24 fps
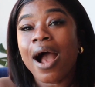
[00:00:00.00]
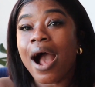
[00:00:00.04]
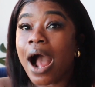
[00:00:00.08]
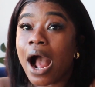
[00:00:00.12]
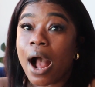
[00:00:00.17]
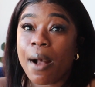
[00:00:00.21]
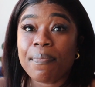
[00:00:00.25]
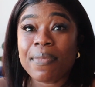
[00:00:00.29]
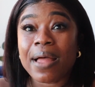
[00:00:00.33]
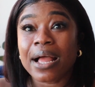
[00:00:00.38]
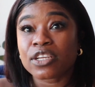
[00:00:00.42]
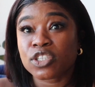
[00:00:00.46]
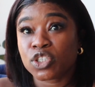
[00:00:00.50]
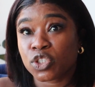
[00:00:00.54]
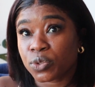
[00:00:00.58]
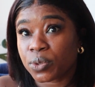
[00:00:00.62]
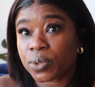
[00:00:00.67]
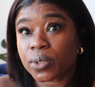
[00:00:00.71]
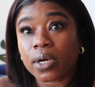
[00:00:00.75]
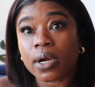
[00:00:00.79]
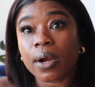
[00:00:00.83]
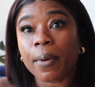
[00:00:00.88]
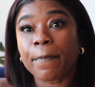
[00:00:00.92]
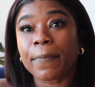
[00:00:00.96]
I'm not
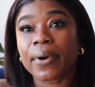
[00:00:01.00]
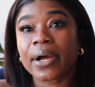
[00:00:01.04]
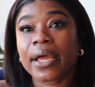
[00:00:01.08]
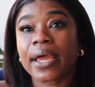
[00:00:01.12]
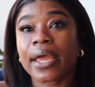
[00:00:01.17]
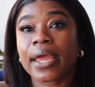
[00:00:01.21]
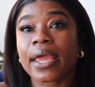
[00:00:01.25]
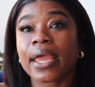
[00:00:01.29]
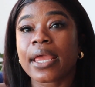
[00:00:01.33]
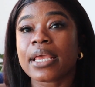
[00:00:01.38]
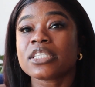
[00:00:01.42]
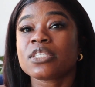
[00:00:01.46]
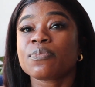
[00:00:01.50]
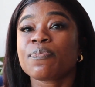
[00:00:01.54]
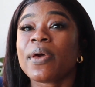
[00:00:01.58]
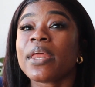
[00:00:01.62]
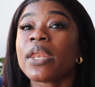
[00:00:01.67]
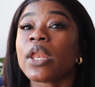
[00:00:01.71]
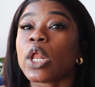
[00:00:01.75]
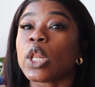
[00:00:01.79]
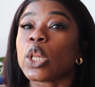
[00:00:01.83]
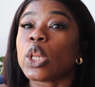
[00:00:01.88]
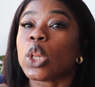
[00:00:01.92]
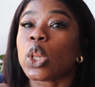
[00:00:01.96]
sure, but it's
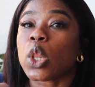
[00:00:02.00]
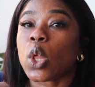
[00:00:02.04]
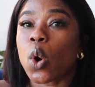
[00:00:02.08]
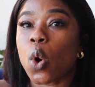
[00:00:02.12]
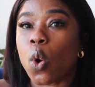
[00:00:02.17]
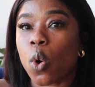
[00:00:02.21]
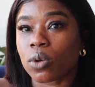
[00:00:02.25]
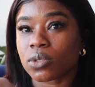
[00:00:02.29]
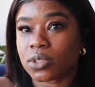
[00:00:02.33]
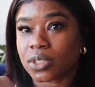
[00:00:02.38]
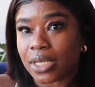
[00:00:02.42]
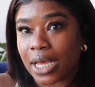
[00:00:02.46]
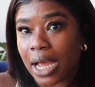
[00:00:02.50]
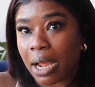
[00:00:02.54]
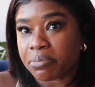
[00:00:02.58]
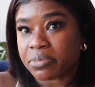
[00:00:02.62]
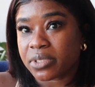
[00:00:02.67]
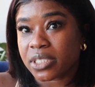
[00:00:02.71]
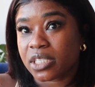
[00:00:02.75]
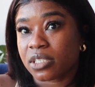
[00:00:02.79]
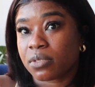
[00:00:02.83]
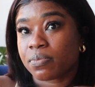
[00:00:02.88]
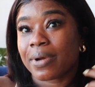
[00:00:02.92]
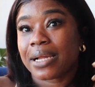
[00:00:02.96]
been a long time
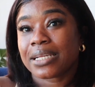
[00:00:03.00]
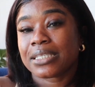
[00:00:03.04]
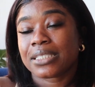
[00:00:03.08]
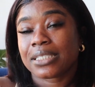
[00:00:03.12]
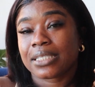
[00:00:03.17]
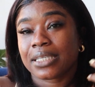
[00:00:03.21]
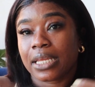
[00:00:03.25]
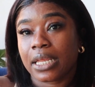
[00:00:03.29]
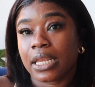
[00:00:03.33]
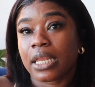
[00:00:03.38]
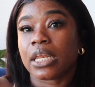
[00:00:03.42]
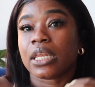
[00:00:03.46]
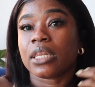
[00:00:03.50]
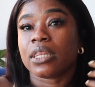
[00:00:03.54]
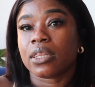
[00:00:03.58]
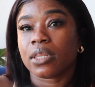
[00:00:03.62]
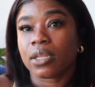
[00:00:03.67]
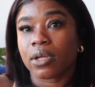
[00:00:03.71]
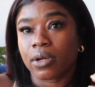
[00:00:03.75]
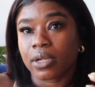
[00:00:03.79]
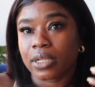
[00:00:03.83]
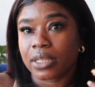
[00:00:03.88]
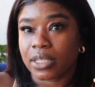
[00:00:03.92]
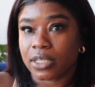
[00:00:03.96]
since my skin
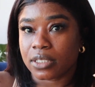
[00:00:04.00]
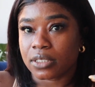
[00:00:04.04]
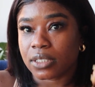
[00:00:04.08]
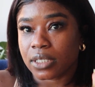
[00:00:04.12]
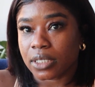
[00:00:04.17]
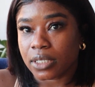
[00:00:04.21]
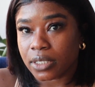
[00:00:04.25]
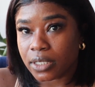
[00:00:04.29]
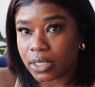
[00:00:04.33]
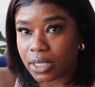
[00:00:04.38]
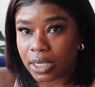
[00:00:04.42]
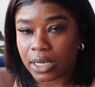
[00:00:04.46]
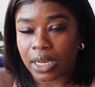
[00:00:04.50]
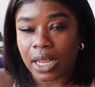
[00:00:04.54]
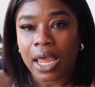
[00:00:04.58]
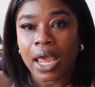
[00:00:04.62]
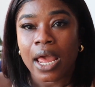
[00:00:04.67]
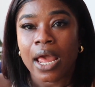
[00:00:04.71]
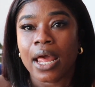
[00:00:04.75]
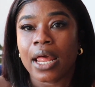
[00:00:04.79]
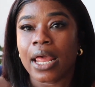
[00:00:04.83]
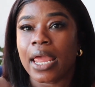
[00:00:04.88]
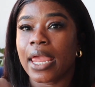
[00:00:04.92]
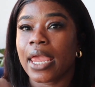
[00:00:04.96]
looked this good,
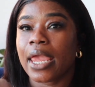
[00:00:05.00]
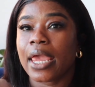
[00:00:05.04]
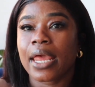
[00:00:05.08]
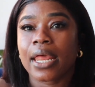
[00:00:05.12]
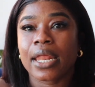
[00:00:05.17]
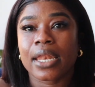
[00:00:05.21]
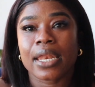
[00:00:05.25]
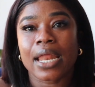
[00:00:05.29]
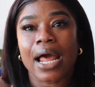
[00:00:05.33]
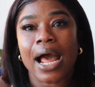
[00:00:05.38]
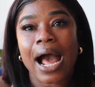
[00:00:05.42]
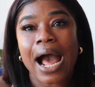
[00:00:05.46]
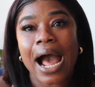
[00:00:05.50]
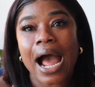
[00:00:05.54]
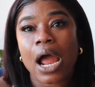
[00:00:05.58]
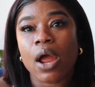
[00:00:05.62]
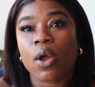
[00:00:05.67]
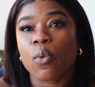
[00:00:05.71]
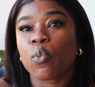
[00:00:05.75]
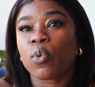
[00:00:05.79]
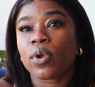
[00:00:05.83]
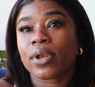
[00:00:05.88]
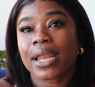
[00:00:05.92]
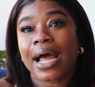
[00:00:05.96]
and
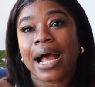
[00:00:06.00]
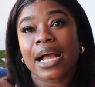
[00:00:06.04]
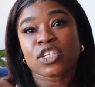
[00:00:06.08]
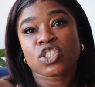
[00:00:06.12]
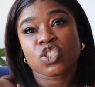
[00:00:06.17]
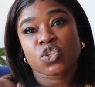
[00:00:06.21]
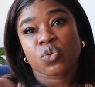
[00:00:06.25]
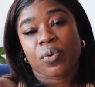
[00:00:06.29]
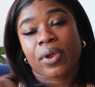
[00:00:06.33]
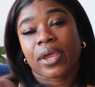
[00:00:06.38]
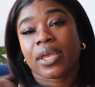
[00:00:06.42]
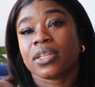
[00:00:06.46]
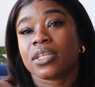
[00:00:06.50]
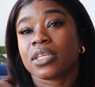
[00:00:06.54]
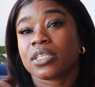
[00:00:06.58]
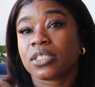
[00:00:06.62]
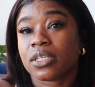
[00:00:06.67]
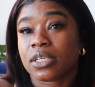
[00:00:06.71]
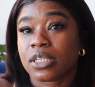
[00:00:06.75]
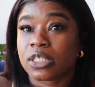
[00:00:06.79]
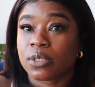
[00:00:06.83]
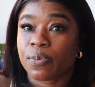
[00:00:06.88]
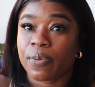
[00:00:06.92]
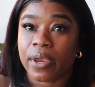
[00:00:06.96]
I would not trade this
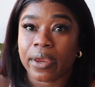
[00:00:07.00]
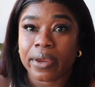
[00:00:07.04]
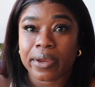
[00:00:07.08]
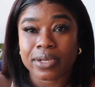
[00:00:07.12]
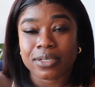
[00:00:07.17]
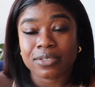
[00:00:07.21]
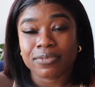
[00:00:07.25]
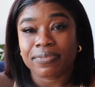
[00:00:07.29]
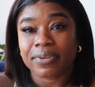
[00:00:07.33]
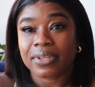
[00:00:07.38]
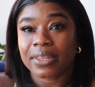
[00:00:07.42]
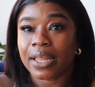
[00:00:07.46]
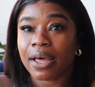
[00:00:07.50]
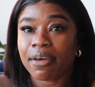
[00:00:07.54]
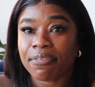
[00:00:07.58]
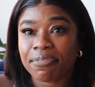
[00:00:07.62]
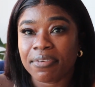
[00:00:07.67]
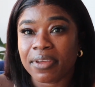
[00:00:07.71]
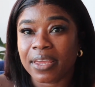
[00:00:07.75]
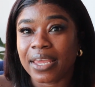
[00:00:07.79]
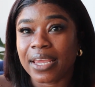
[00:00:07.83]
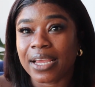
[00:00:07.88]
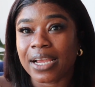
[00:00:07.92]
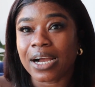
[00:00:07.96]
experience for
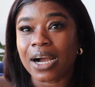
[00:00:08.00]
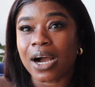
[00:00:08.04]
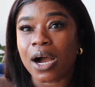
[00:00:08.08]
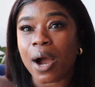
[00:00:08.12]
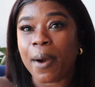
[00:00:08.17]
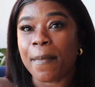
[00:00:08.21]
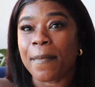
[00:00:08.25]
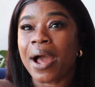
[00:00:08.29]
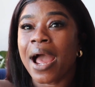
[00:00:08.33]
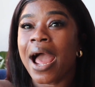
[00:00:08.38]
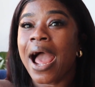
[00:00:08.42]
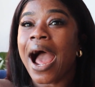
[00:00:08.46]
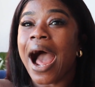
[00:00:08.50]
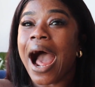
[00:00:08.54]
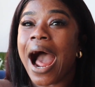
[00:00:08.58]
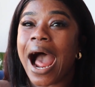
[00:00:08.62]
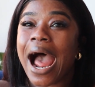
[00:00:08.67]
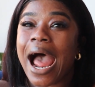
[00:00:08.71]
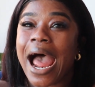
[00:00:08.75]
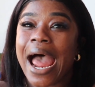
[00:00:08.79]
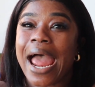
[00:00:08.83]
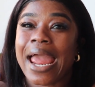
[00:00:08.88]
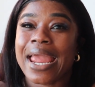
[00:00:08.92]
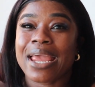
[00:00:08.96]
nothing.
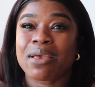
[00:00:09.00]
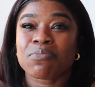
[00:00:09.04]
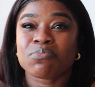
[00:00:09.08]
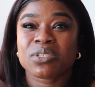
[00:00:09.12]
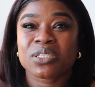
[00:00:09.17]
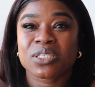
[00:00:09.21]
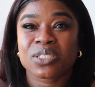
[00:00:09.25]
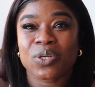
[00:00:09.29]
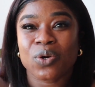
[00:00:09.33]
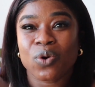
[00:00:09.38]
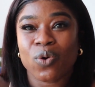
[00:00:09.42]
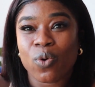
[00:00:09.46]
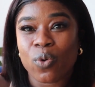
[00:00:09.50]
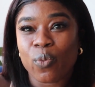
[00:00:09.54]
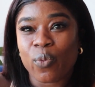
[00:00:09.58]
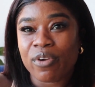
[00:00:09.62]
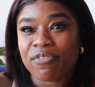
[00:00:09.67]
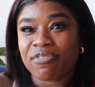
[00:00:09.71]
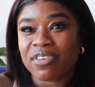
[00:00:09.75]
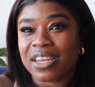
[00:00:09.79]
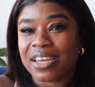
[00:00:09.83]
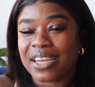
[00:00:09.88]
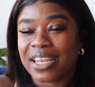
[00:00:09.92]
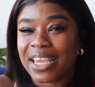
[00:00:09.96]
I am still
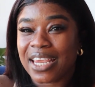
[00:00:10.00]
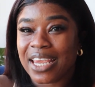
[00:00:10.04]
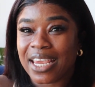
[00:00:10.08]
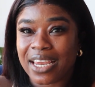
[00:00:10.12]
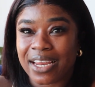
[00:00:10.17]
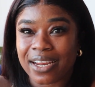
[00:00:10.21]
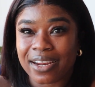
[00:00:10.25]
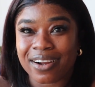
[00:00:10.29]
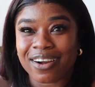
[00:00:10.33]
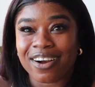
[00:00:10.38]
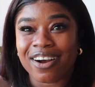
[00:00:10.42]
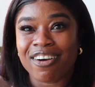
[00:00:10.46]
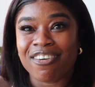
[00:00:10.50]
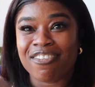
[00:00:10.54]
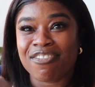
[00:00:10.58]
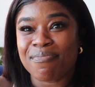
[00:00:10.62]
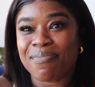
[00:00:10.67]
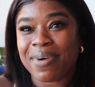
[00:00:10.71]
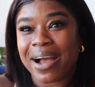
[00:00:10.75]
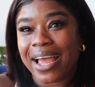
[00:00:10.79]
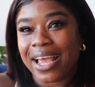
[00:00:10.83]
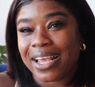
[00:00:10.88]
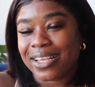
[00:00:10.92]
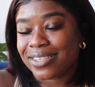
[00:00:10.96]
within care of
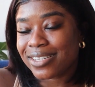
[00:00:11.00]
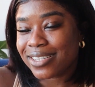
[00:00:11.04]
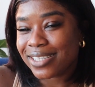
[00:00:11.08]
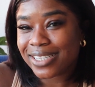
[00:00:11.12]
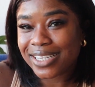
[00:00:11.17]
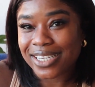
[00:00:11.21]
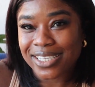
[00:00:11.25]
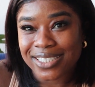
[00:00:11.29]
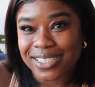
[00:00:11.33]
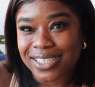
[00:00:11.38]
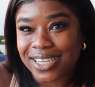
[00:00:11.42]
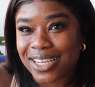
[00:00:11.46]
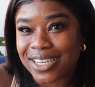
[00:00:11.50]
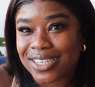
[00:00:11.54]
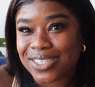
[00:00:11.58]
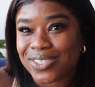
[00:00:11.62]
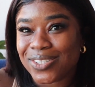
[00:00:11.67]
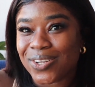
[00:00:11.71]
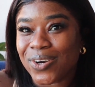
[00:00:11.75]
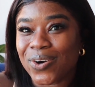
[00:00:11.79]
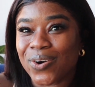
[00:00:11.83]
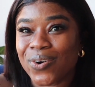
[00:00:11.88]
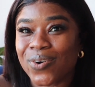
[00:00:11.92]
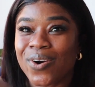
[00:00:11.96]
my esthetician,
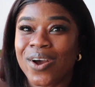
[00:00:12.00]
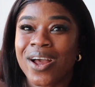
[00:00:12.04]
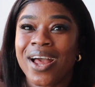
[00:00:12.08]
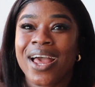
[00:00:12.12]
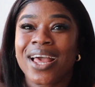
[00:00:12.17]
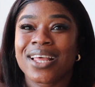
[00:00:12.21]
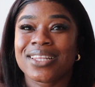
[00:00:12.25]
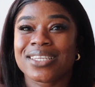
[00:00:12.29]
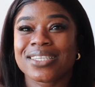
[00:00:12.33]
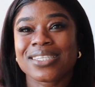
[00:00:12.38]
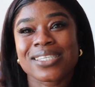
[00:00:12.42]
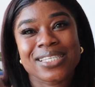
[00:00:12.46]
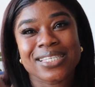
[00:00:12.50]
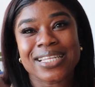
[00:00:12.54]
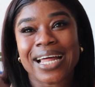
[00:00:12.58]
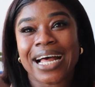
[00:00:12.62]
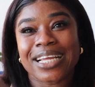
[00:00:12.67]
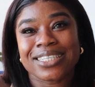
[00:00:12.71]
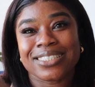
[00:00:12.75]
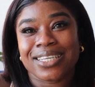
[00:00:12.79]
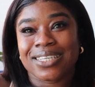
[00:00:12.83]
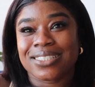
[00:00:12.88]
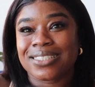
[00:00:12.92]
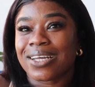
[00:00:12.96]
so this is
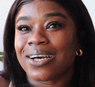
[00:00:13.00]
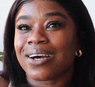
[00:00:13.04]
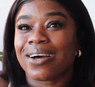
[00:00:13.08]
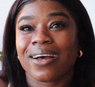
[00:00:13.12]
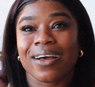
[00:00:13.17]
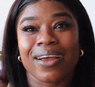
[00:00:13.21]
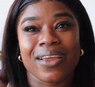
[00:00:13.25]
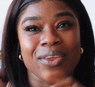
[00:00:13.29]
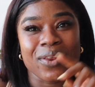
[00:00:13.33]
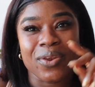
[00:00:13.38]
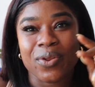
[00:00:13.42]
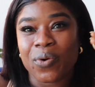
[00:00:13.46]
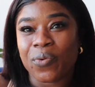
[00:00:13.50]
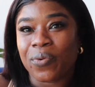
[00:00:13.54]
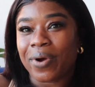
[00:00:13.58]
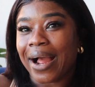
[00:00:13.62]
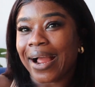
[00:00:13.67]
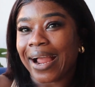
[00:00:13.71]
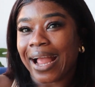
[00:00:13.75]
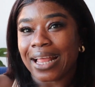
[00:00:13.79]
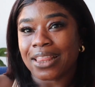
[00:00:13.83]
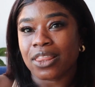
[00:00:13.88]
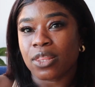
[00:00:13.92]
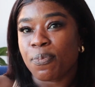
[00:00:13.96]
not just you know,
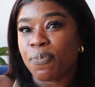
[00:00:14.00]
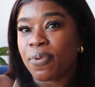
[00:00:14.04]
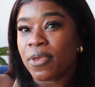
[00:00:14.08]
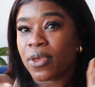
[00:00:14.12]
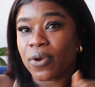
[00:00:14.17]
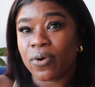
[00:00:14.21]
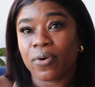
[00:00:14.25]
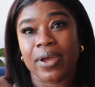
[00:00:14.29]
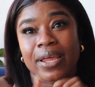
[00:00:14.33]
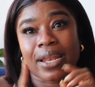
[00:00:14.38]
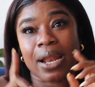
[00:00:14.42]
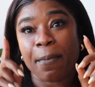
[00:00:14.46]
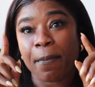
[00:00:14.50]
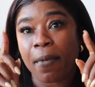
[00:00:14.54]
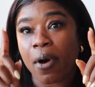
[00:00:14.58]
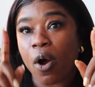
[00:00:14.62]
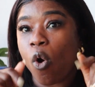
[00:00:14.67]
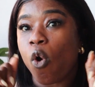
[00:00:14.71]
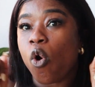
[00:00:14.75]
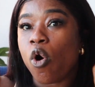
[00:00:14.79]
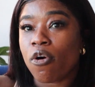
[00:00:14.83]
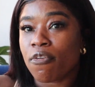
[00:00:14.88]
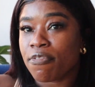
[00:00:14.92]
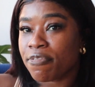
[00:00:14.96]
I got the pill and I'm
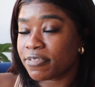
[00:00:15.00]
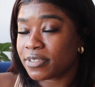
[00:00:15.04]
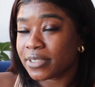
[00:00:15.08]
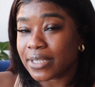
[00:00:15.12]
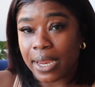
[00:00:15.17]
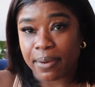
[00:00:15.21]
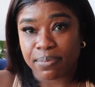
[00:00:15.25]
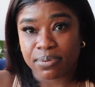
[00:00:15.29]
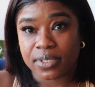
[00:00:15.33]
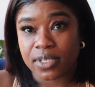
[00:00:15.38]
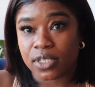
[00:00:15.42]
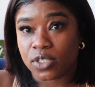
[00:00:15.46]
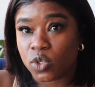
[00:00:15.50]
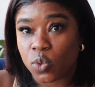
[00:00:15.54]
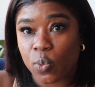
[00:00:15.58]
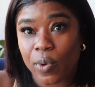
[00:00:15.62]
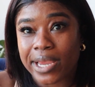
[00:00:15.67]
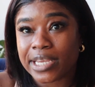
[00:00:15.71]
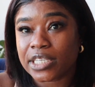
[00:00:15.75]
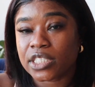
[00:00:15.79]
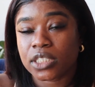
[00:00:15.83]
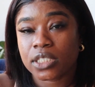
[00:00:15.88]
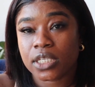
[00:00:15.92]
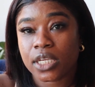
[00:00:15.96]
off type
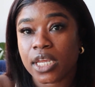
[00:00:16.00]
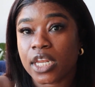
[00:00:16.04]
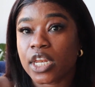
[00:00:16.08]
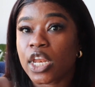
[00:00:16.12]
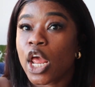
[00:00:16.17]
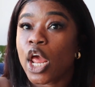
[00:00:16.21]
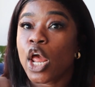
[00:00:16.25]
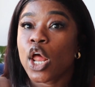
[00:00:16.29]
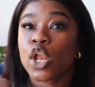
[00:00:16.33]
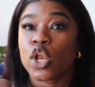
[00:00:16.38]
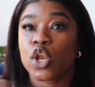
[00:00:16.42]
situation.